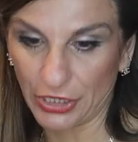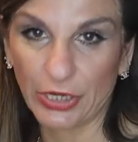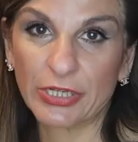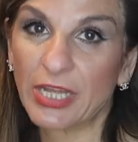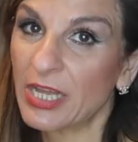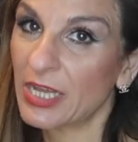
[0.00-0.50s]
you know.
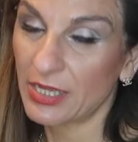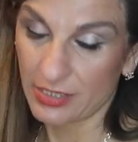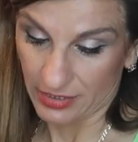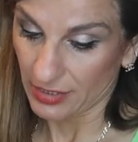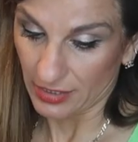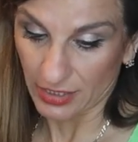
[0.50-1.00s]

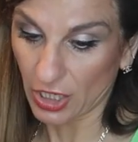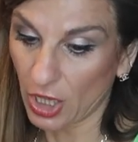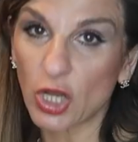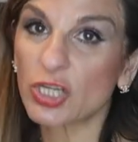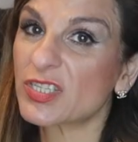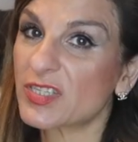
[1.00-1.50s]
The
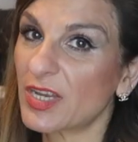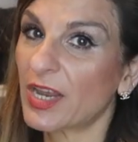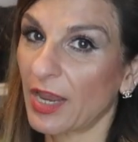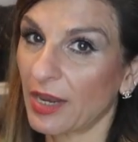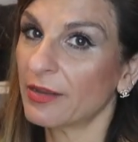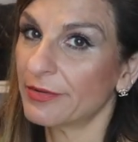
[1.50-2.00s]
clock's
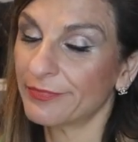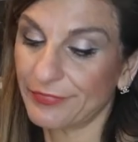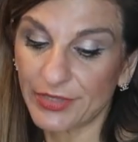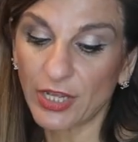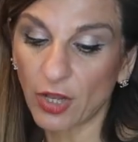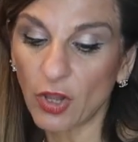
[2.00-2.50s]
ticking.
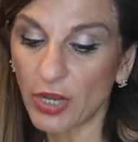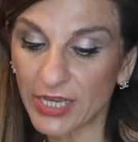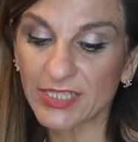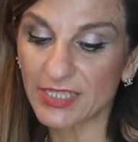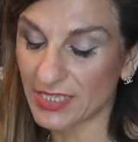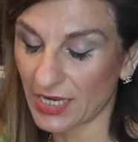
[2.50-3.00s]
The clock
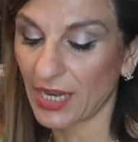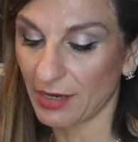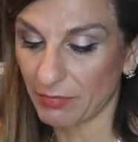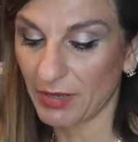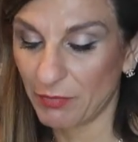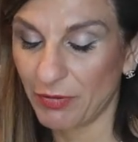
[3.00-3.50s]
is ticking,
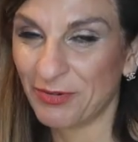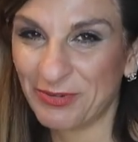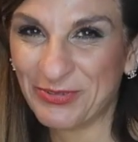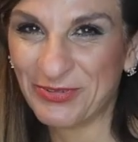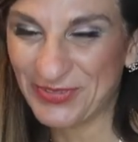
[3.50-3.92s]
people.